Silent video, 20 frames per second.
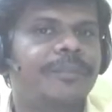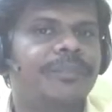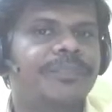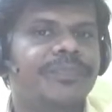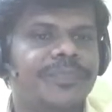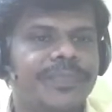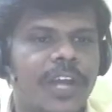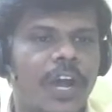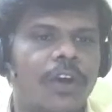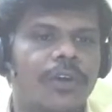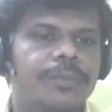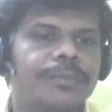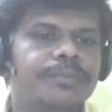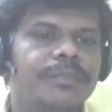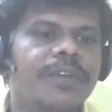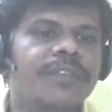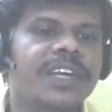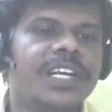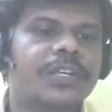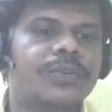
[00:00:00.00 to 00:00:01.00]
Now
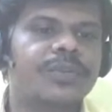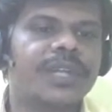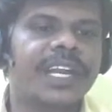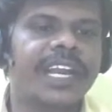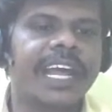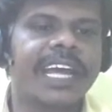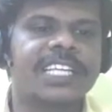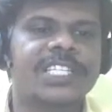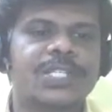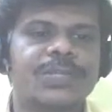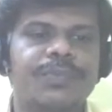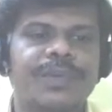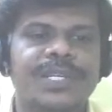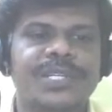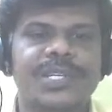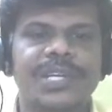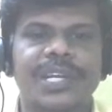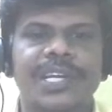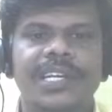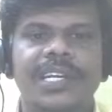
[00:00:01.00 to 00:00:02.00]
moving to the next
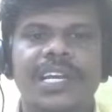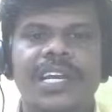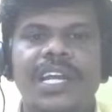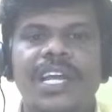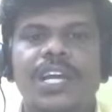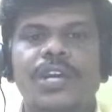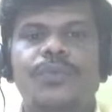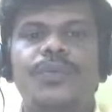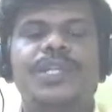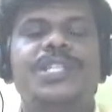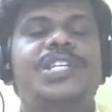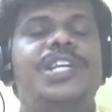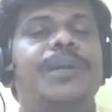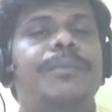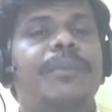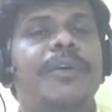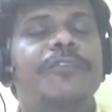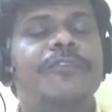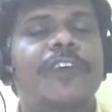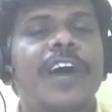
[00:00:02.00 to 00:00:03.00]
question. Question number
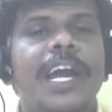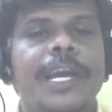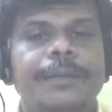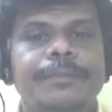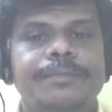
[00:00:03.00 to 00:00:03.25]
5.